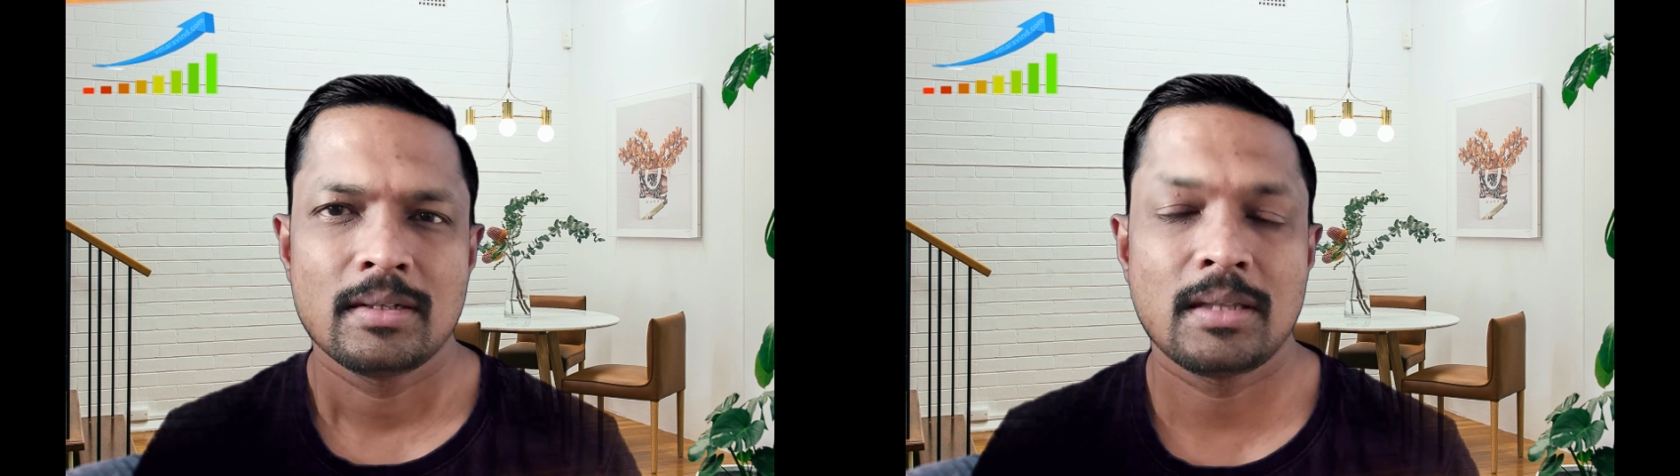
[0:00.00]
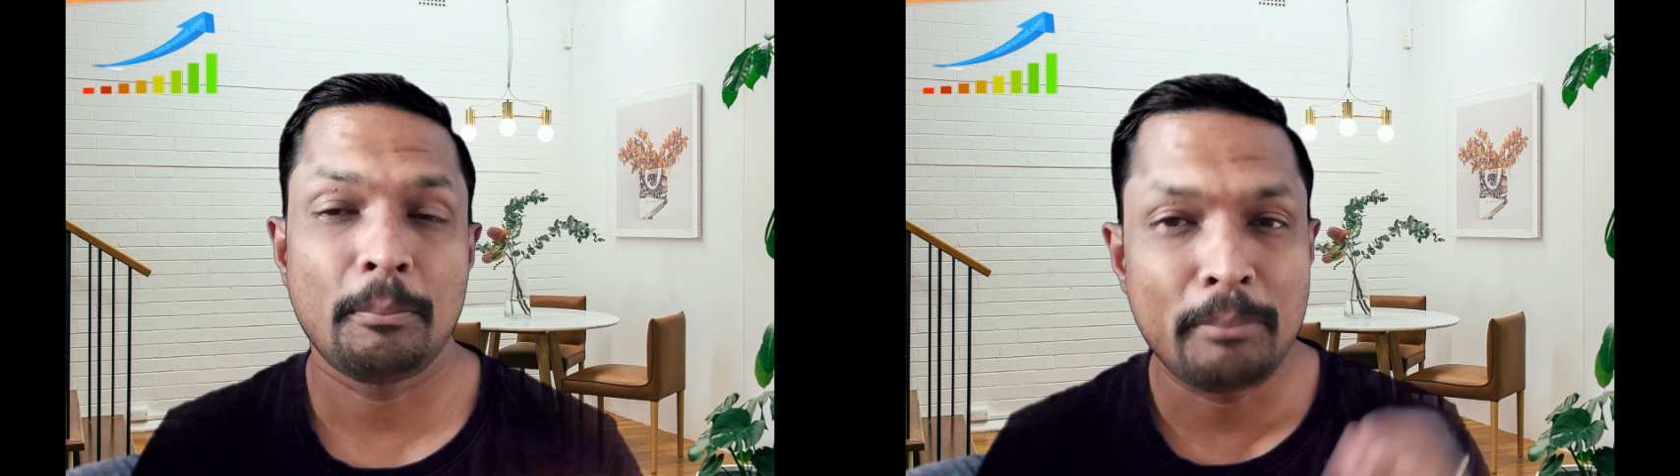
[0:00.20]

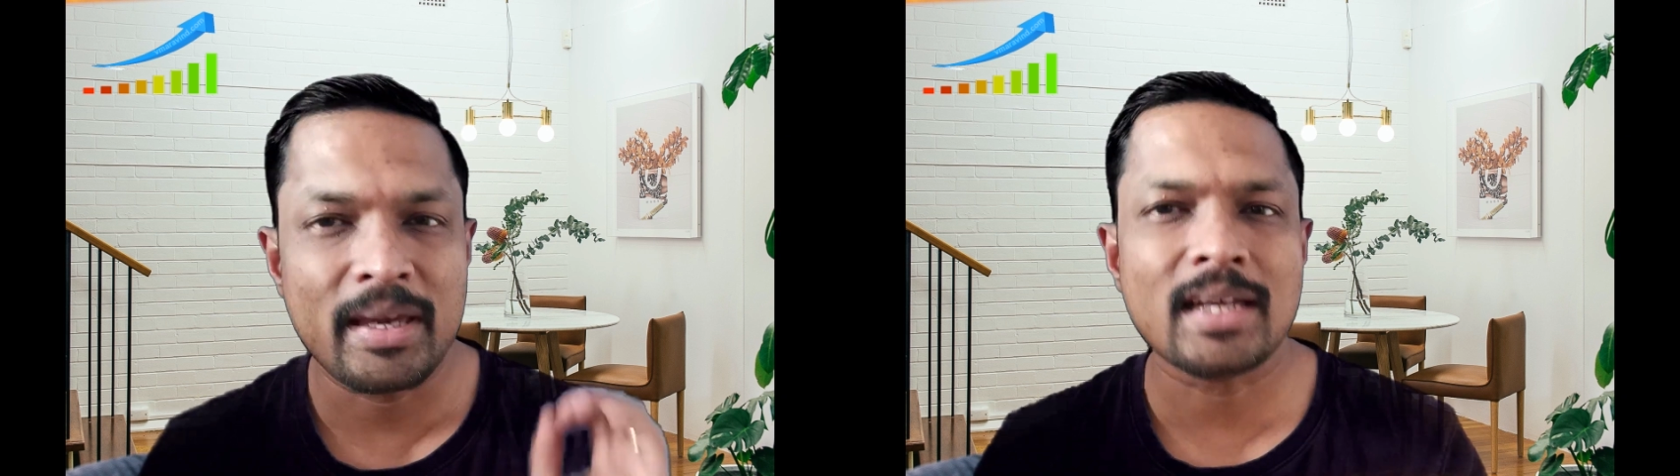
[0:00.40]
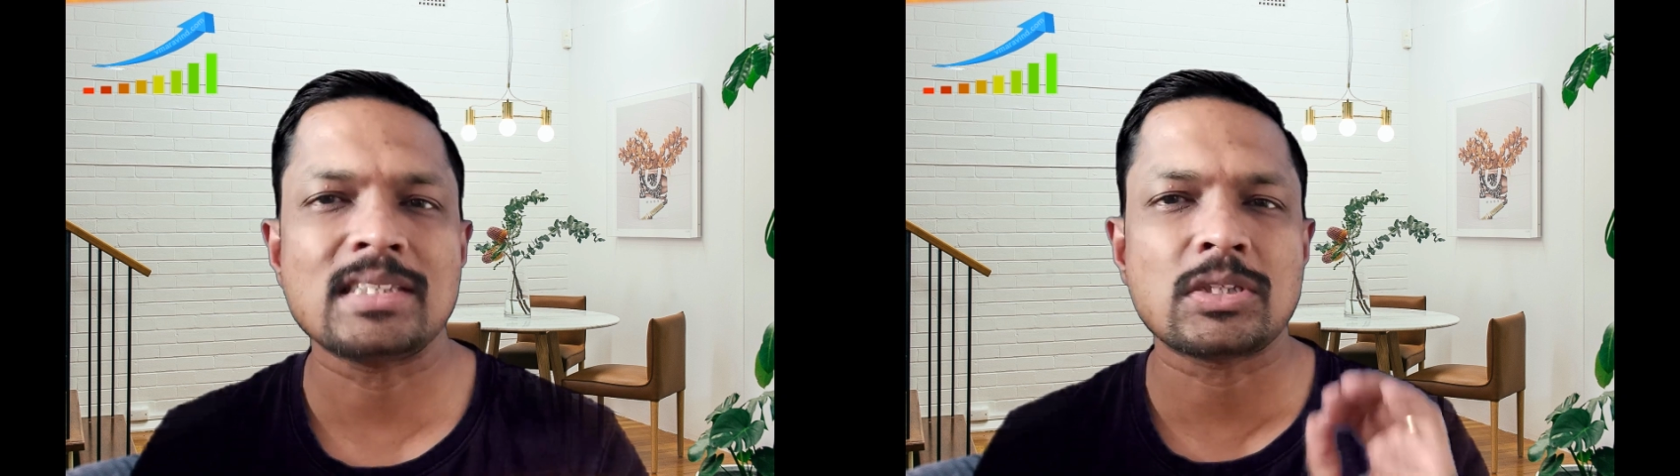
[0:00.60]
The
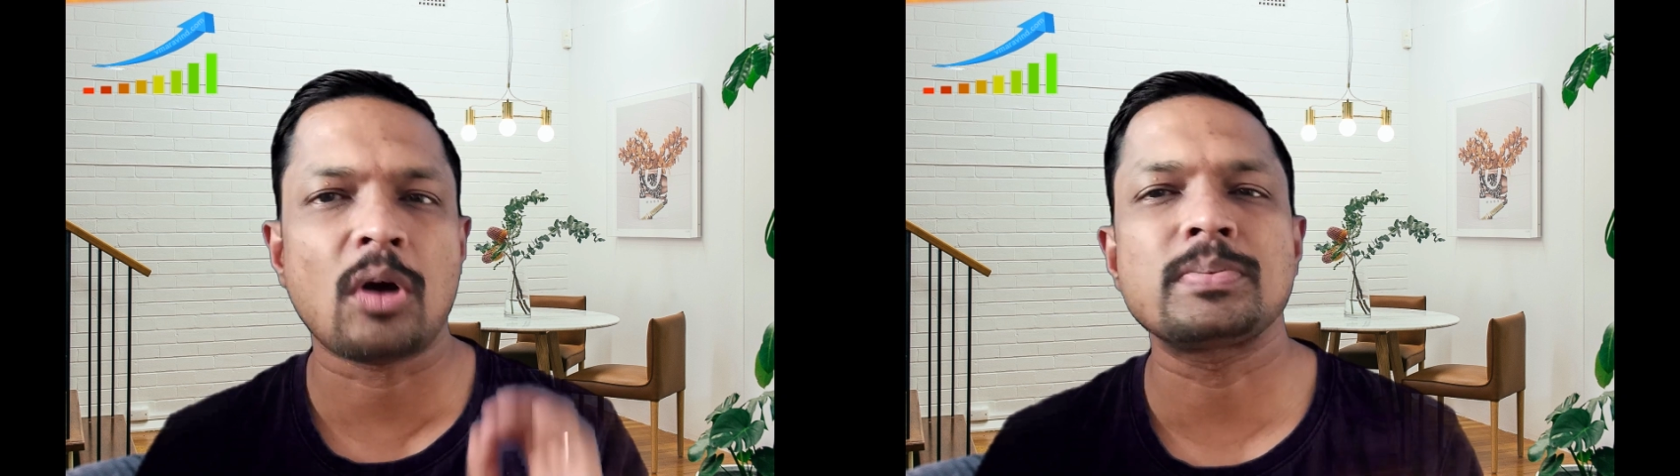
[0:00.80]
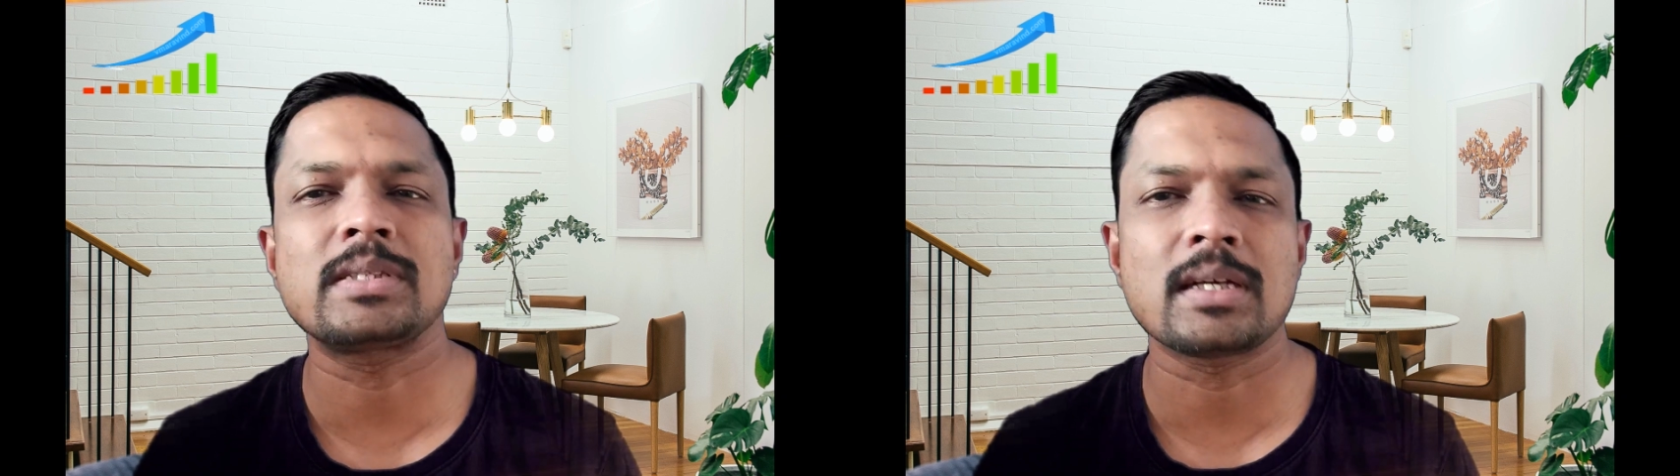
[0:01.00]
biggest
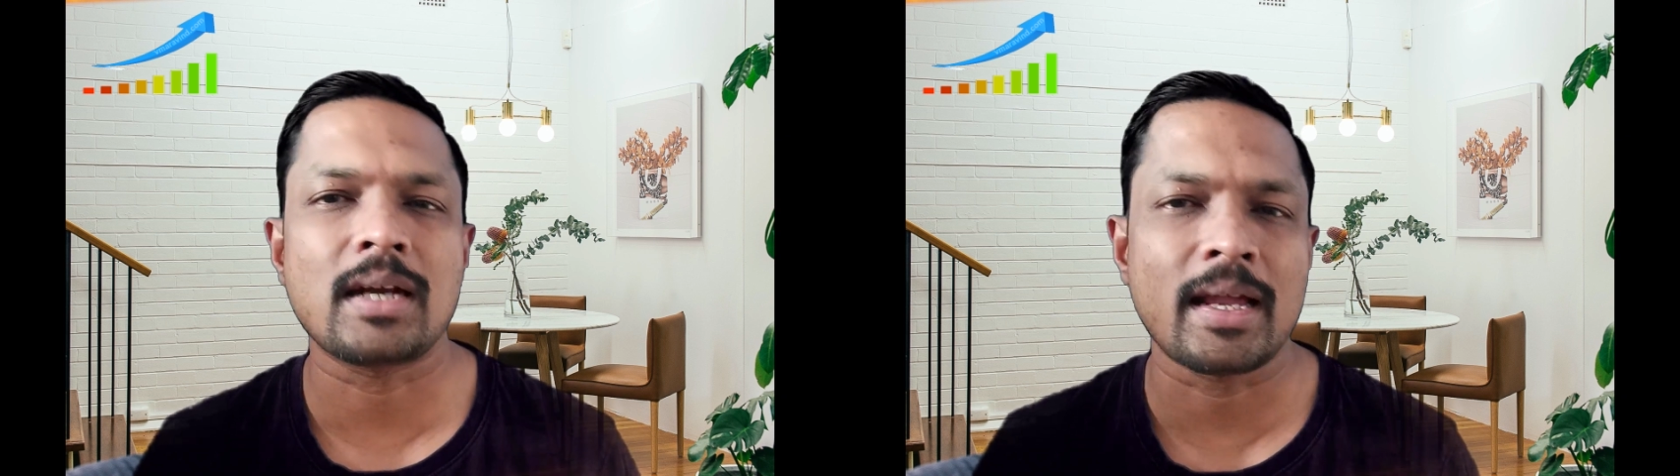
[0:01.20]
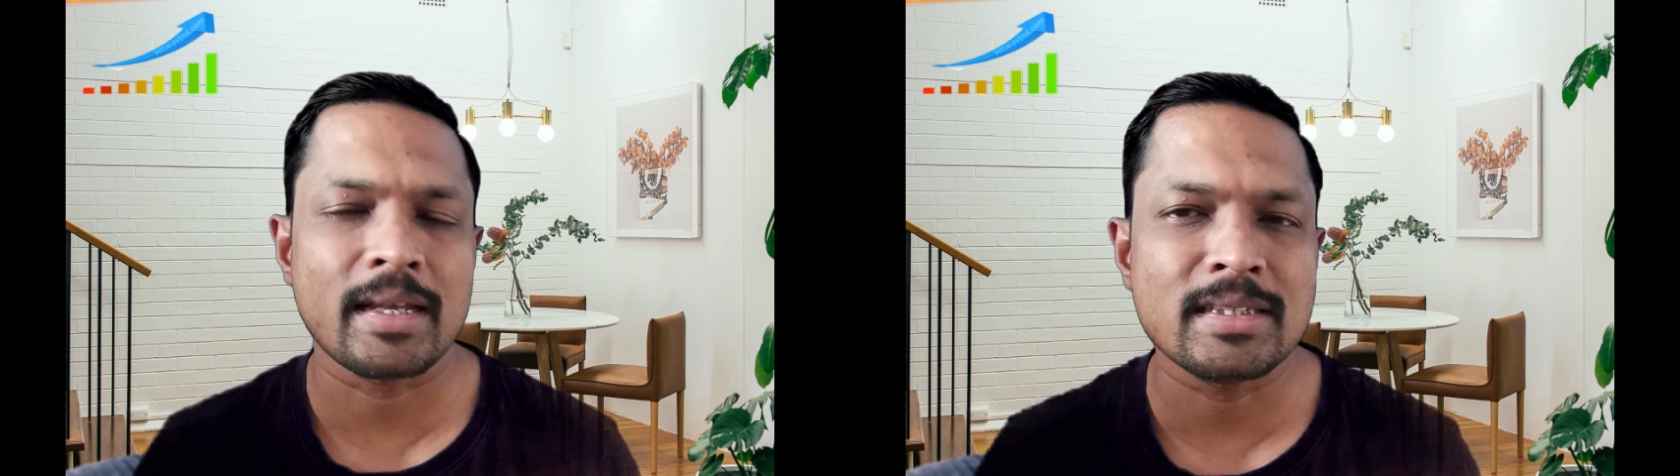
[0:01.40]

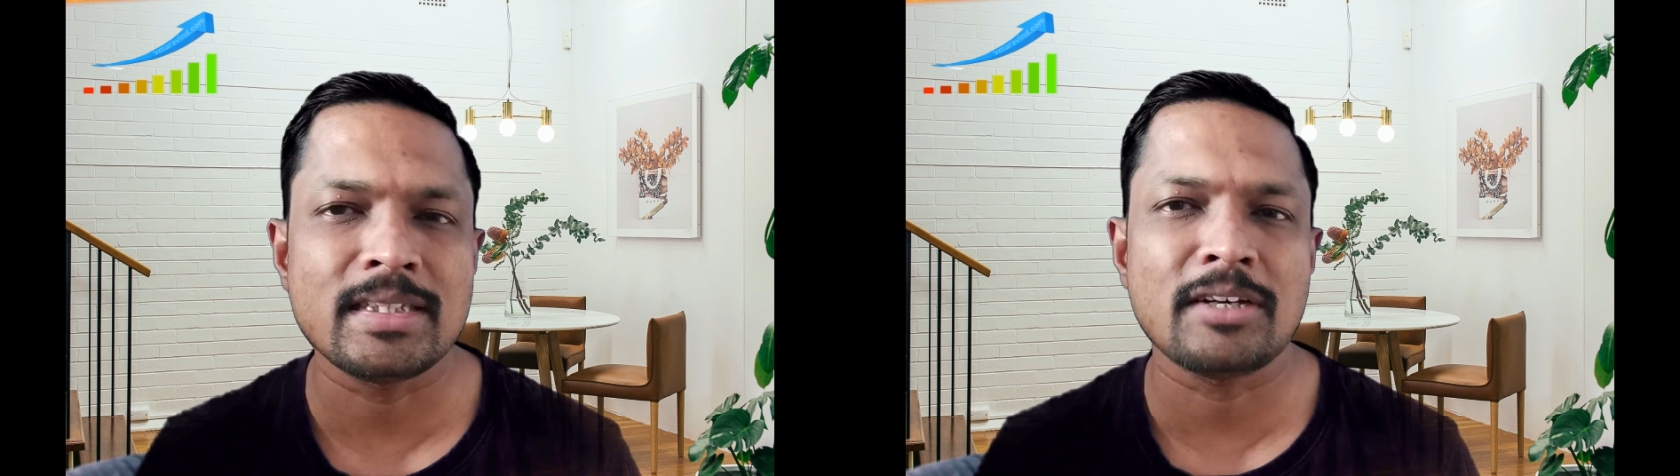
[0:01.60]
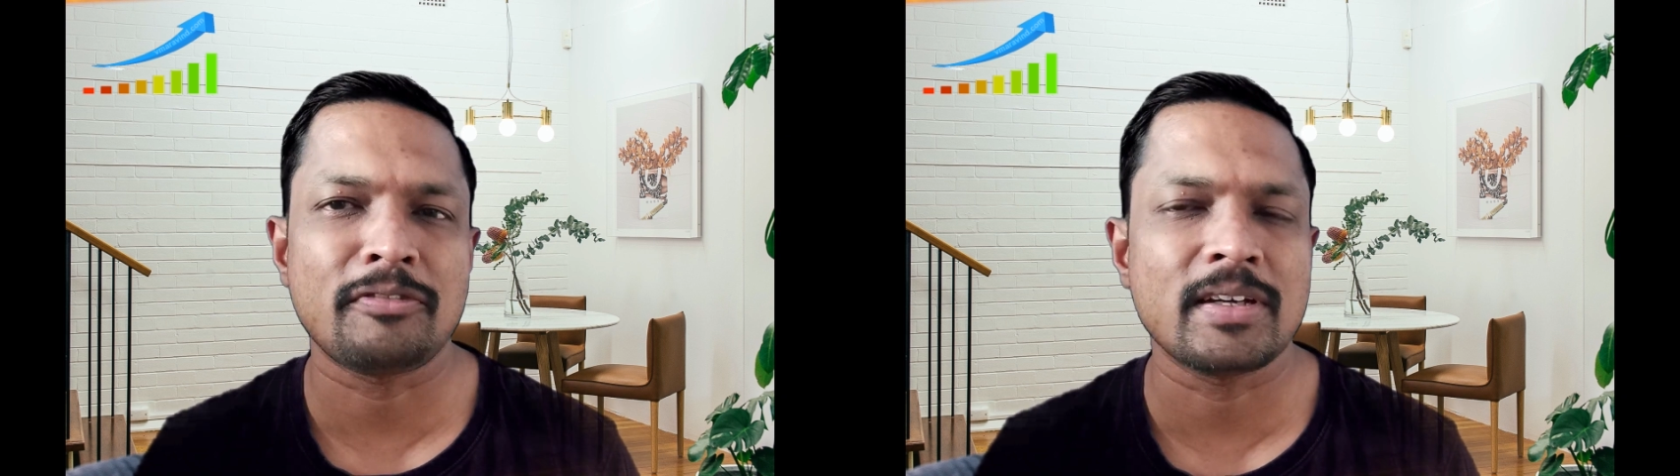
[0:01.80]
obstacle an engineer